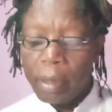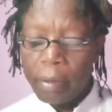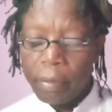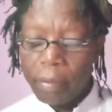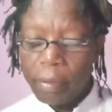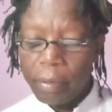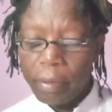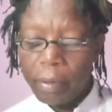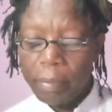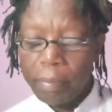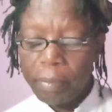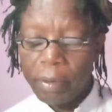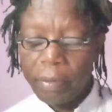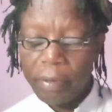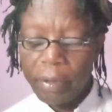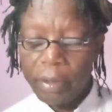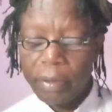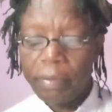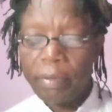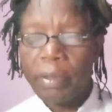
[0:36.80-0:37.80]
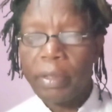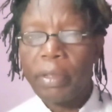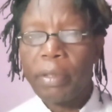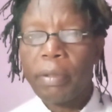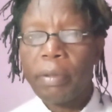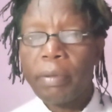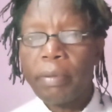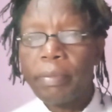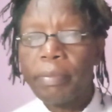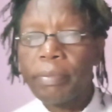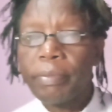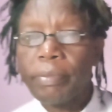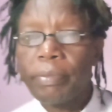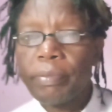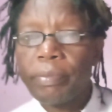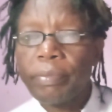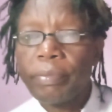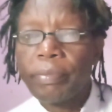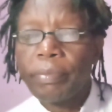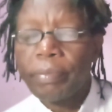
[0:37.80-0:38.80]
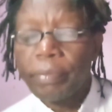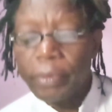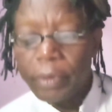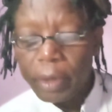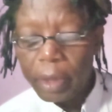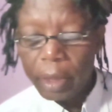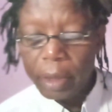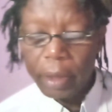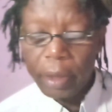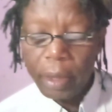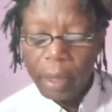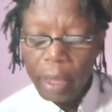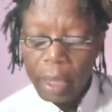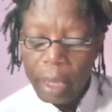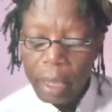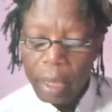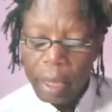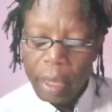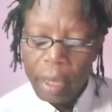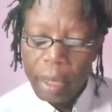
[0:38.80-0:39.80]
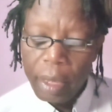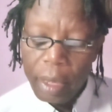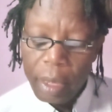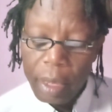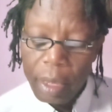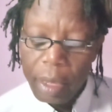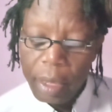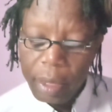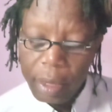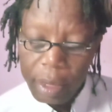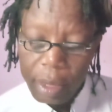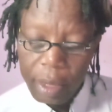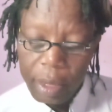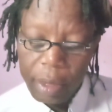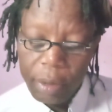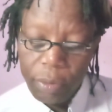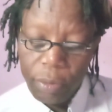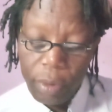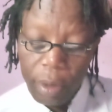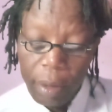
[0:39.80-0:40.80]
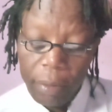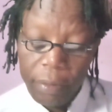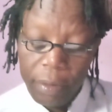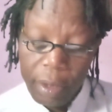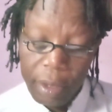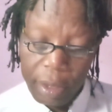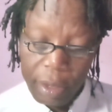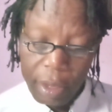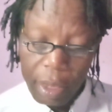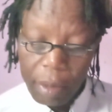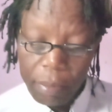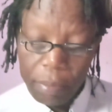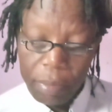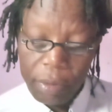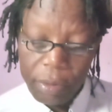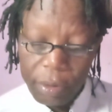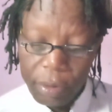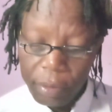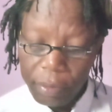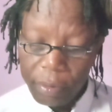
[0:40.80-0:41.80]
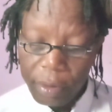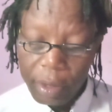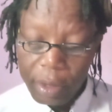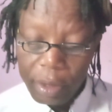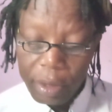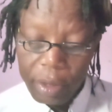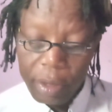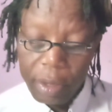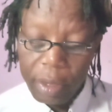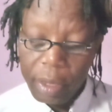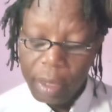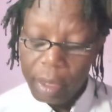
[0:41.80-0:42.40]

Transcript: from the previous video, right? And we have the examples of this